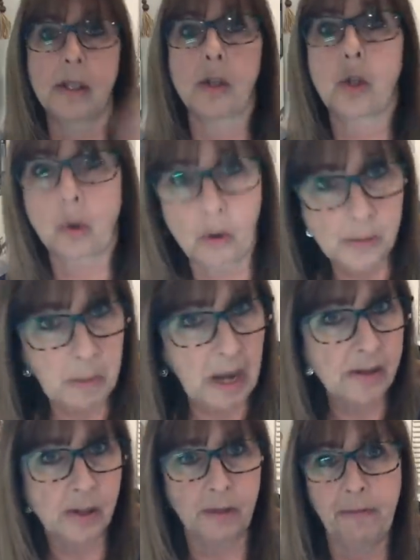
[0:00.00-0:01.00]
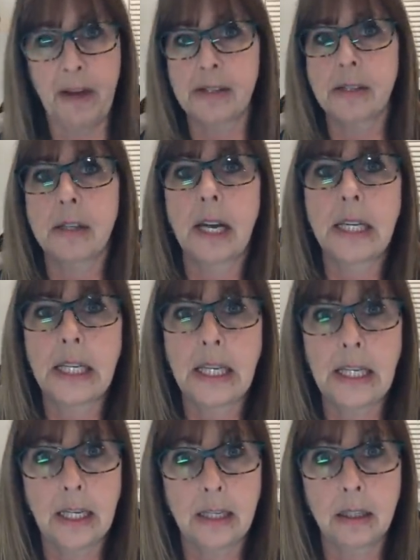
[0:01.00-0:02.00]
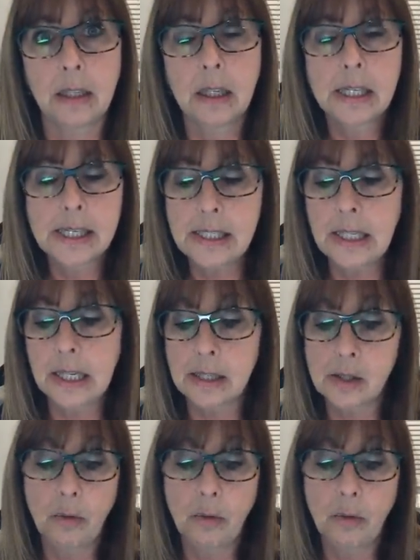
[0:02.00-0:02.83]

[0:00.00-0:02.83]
it scrolls by so fast that I can't see it.